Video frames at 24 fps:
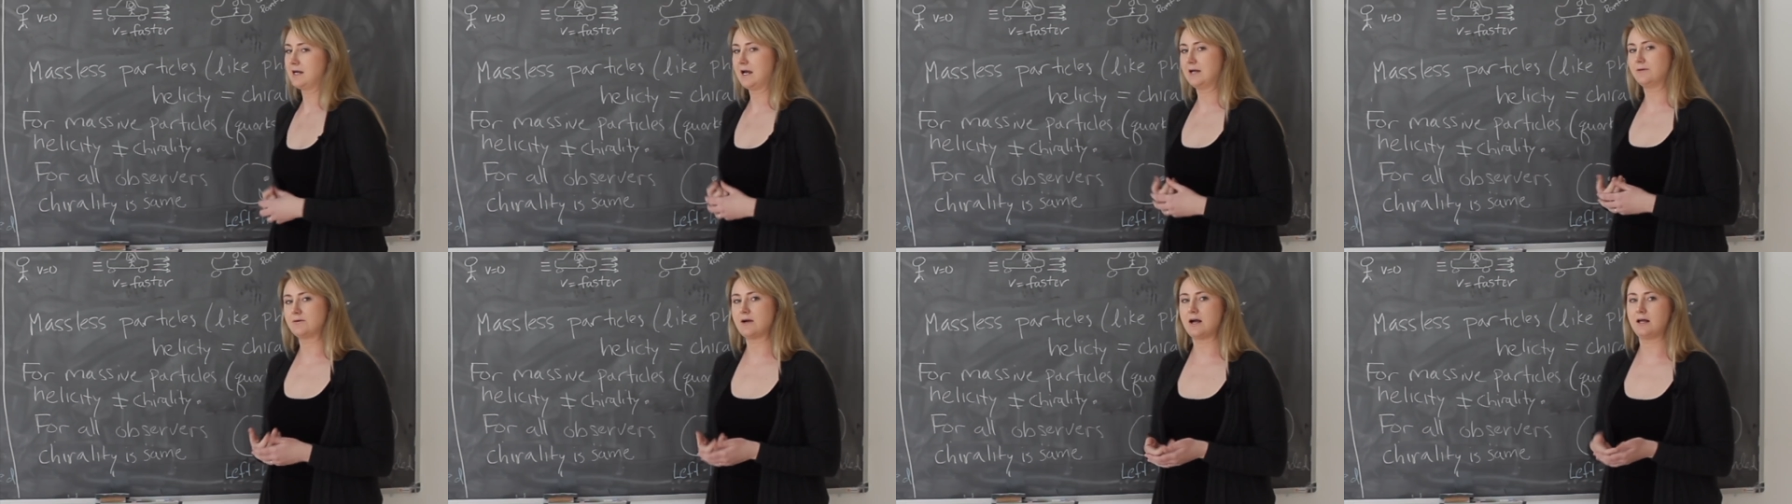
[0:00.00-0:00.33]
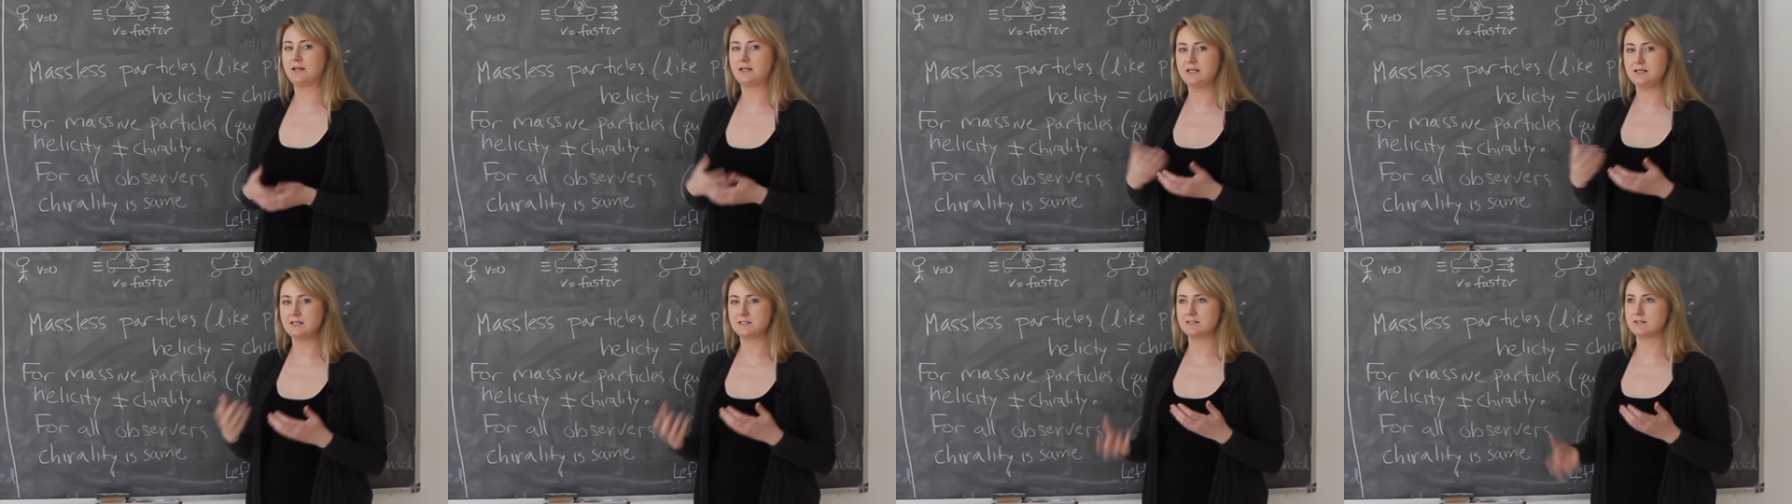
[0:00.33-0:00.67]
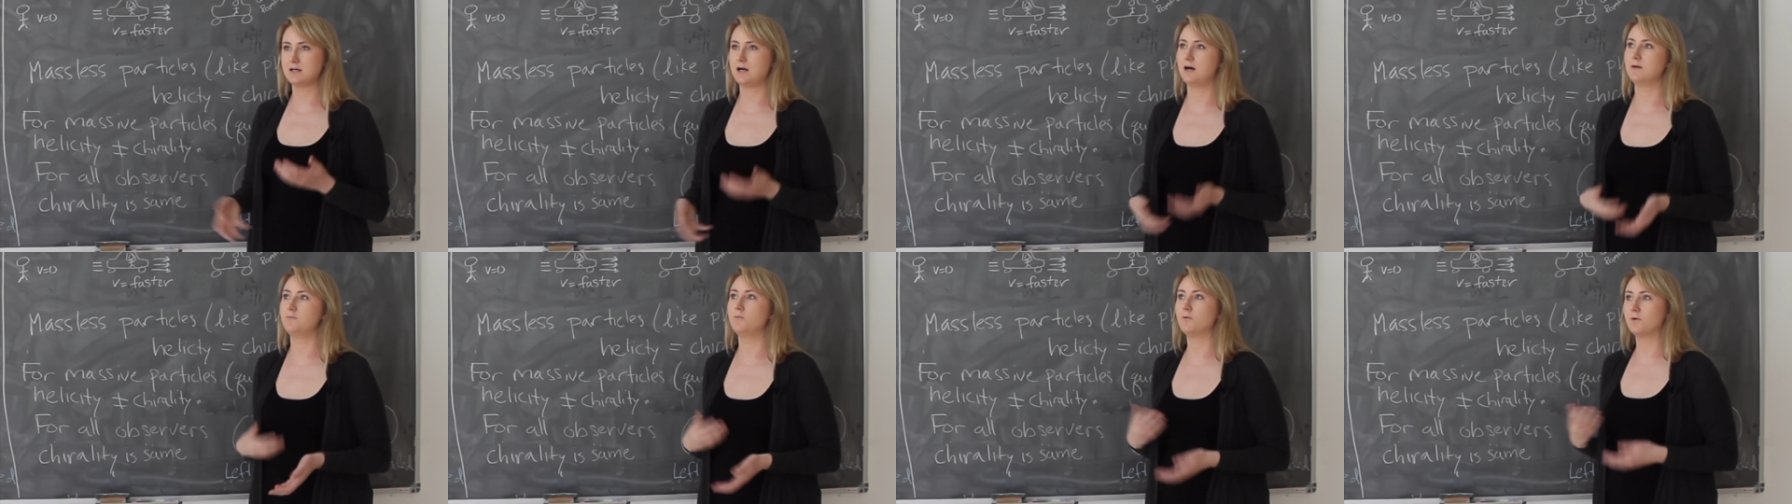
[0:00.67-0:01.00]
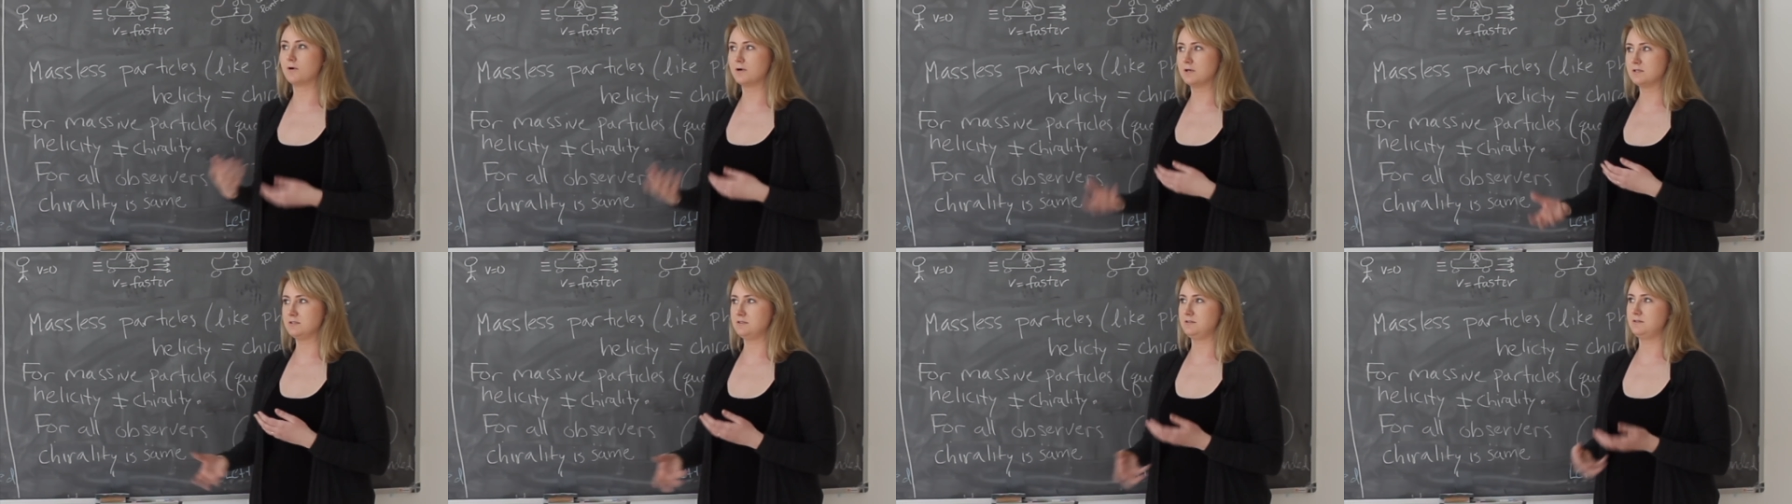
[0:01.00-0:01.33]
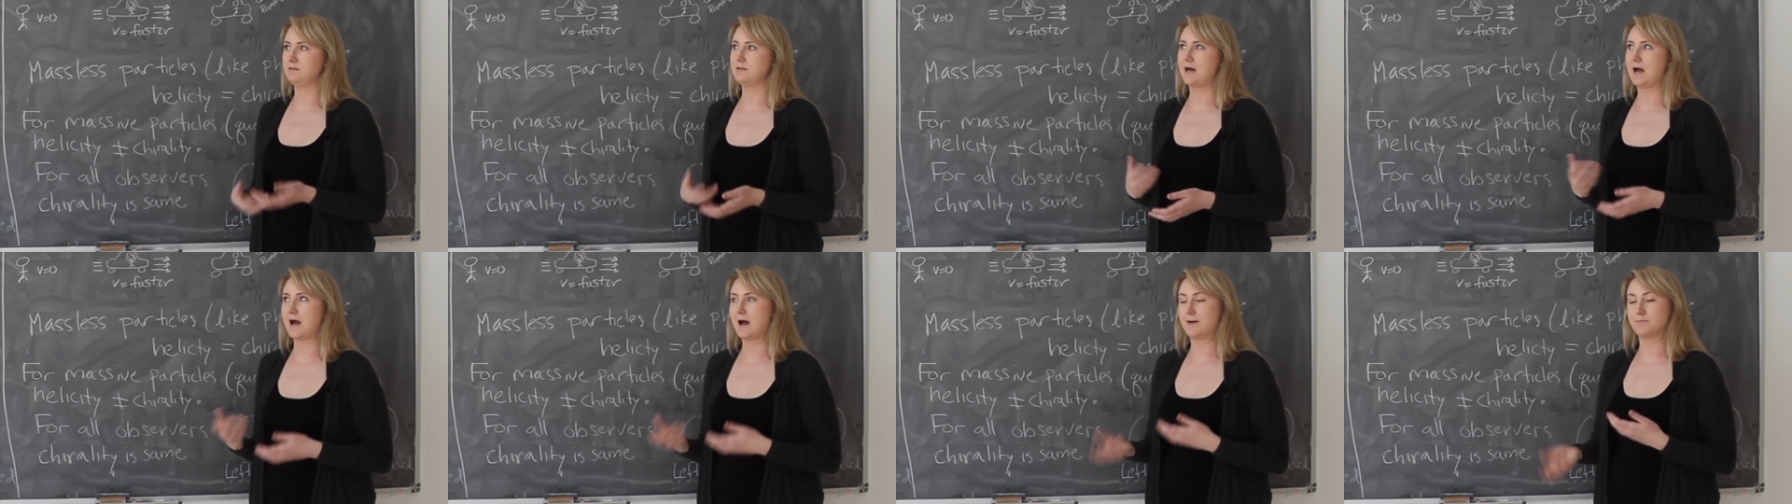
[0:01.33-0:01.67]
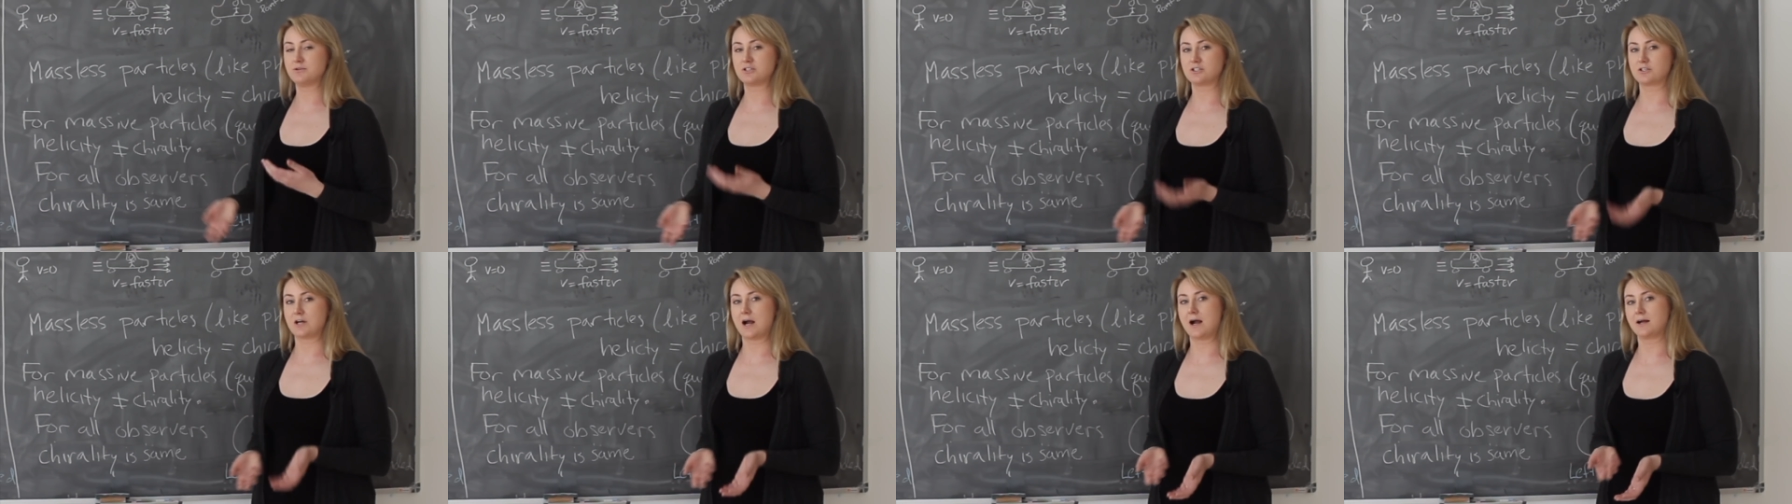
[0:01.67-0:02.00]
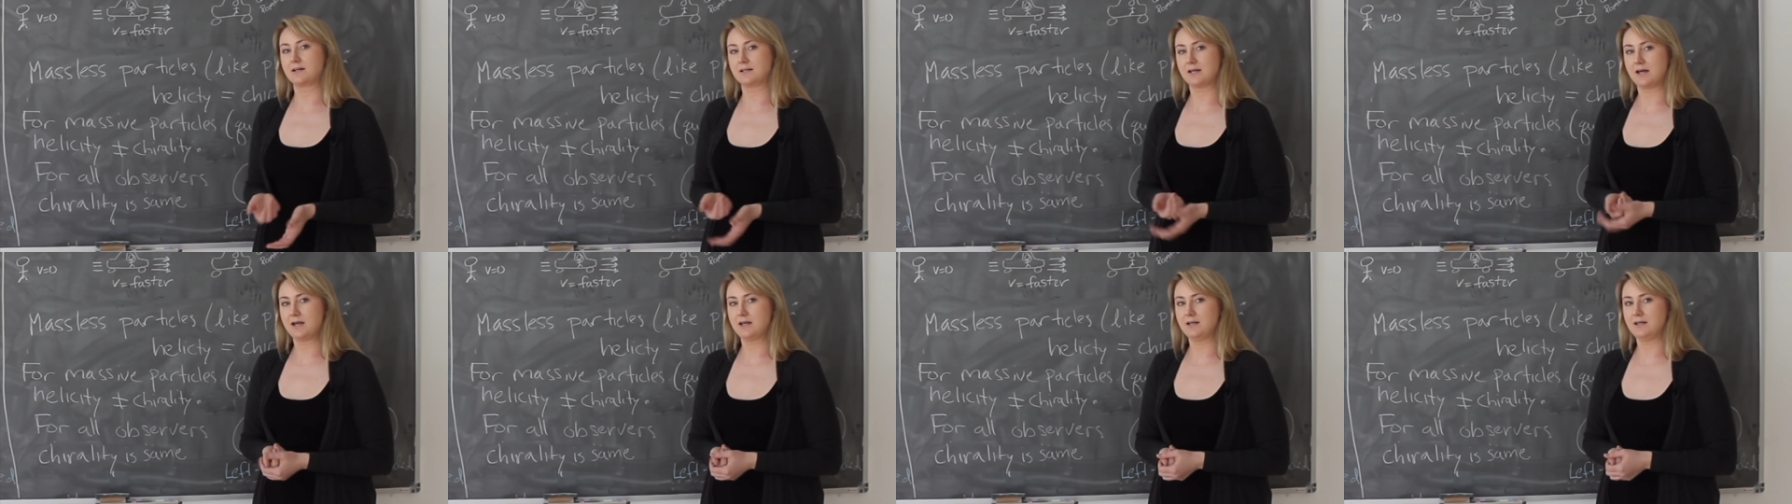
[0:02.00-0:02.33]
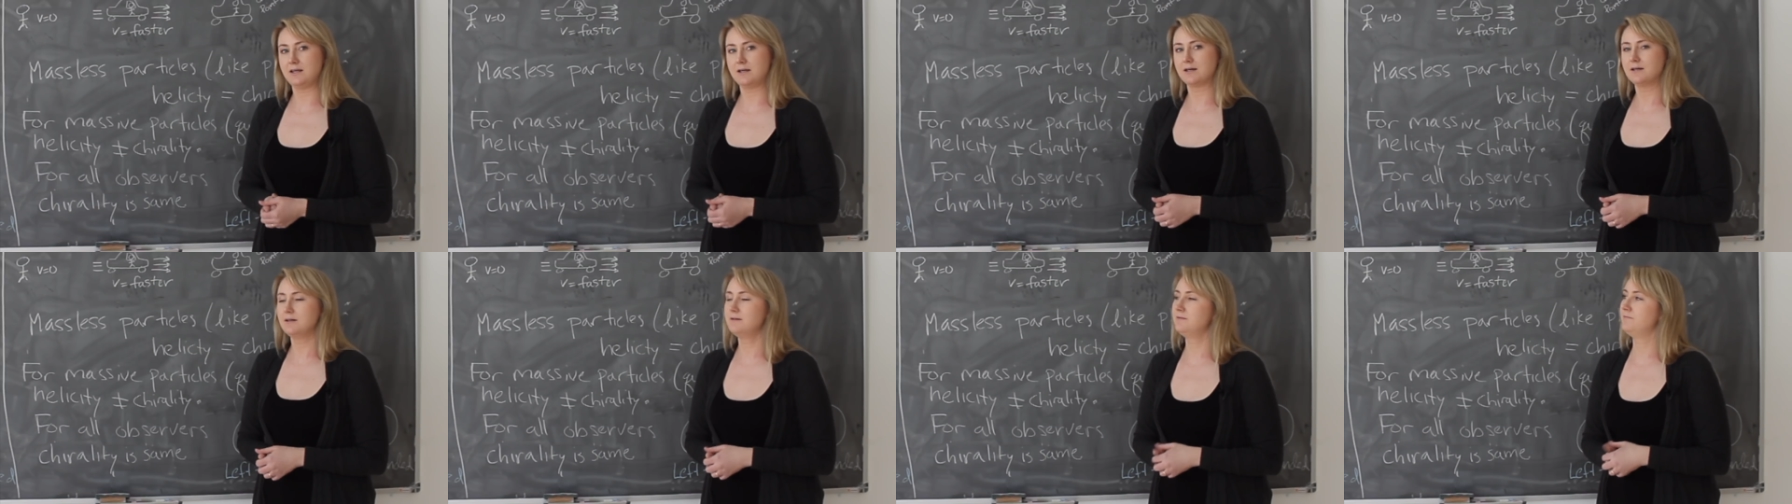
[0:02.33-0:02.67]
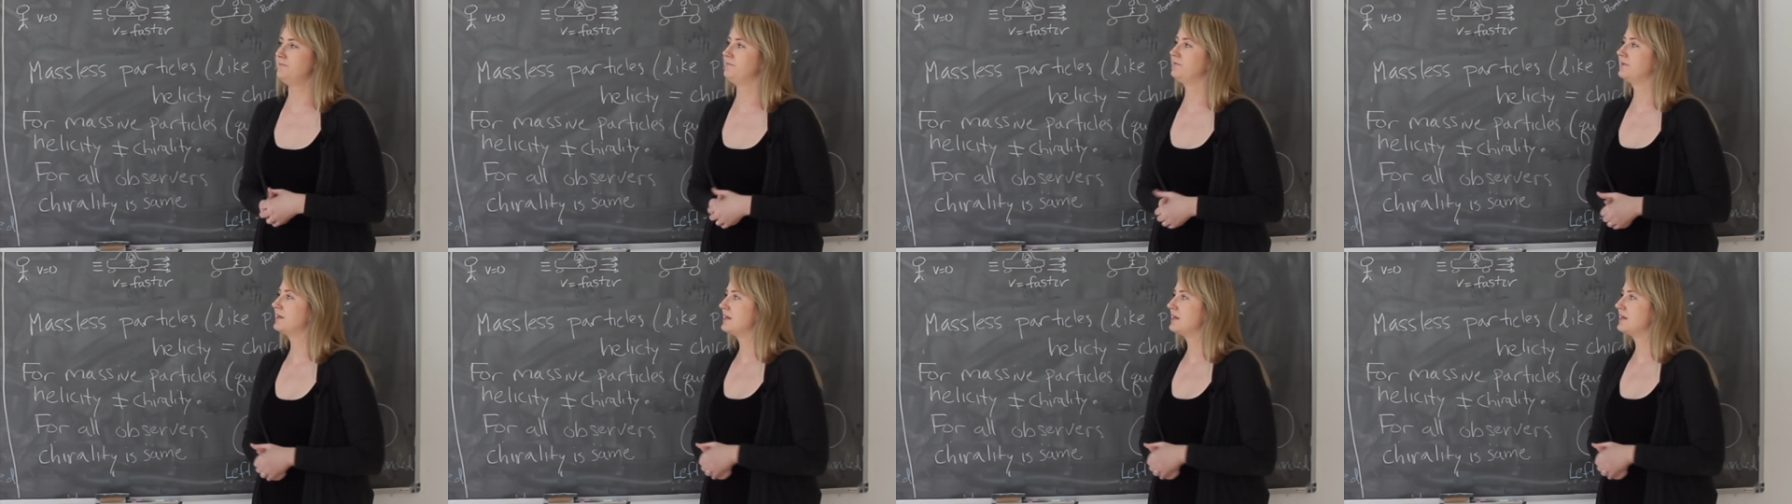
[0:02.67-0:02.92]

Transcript: Chirality is a more abstract idea,